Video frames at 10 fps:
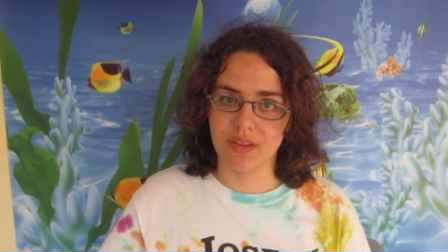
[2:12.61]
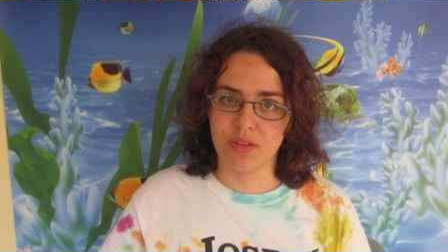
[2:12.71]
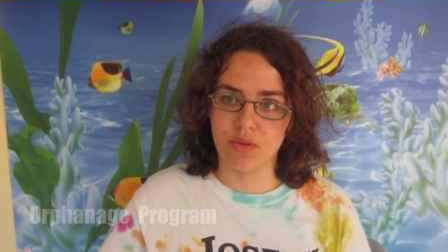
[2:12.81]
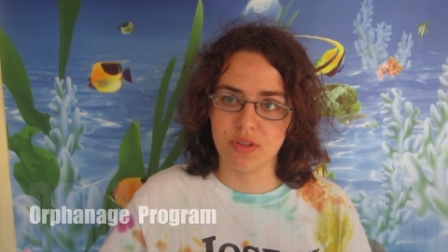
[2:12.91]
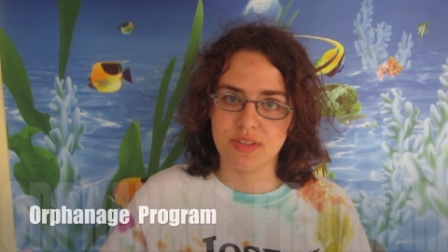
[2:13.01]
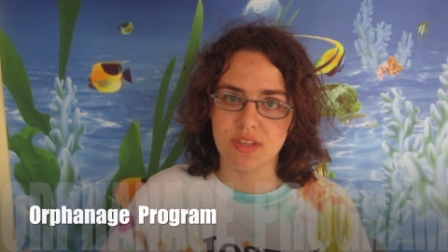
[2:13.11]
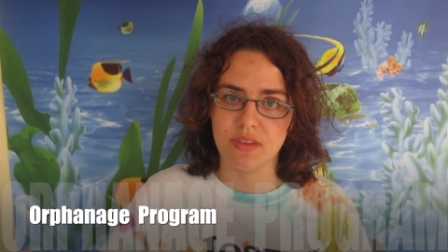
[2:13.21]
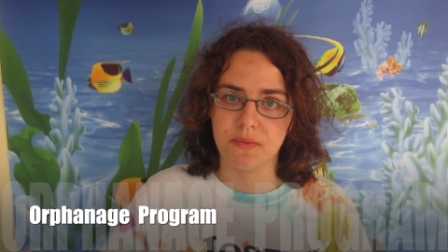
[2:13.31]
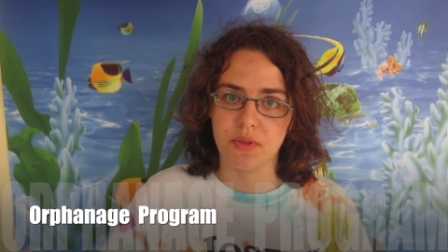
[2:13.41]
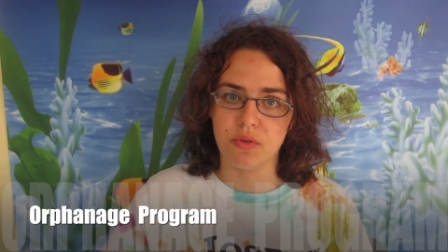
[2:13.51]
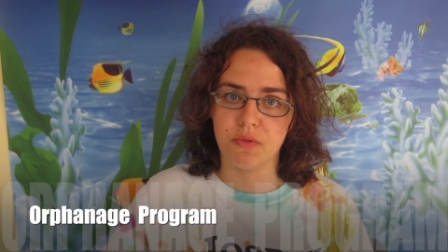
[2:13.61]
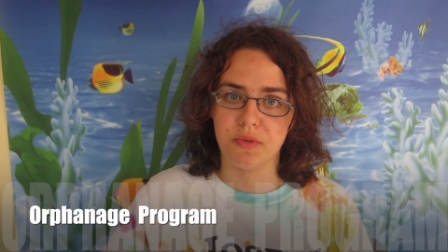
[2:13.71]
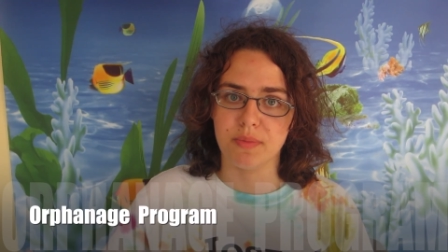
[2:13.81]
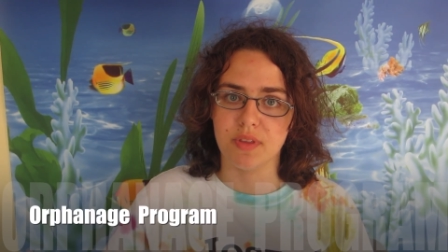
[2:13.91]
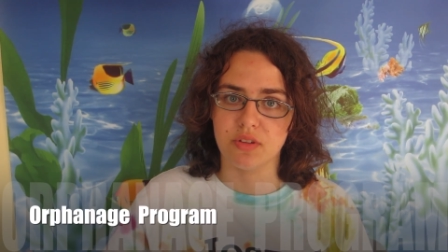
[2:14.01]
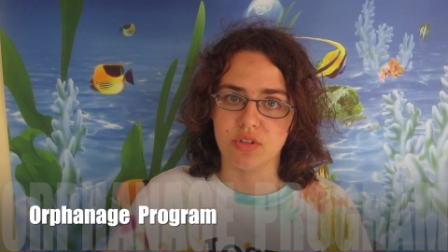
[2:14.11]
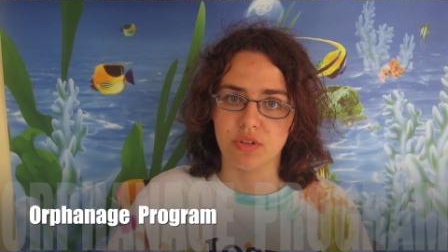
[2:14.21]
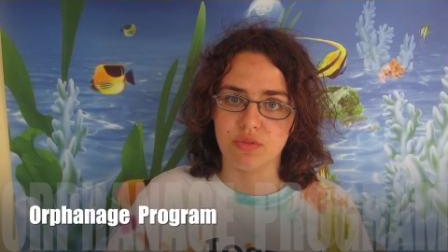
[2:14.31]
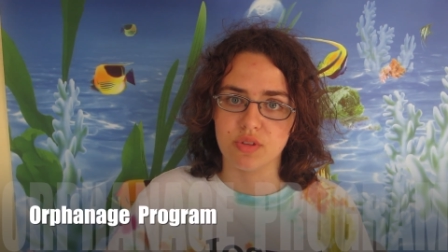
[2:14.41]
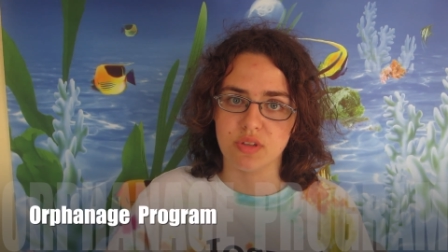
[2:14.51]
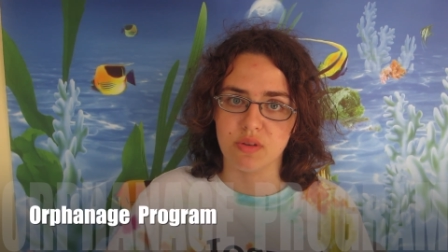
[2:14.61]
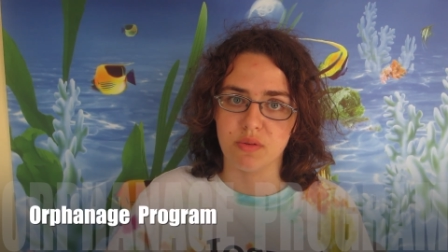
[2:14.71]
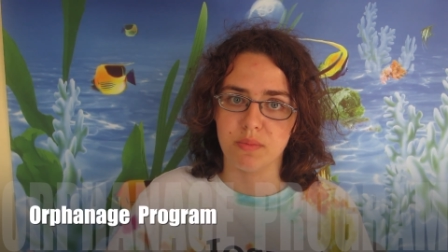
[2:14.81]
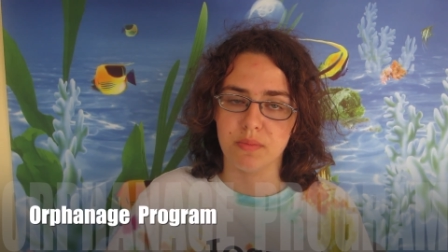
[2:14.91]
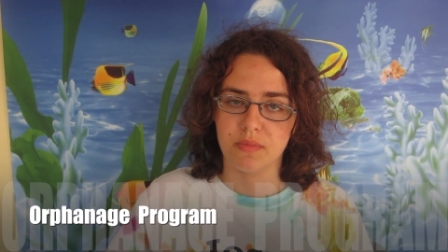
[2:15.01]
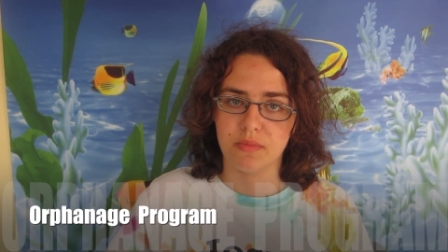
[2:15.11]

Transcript: You could see the view from the children's home.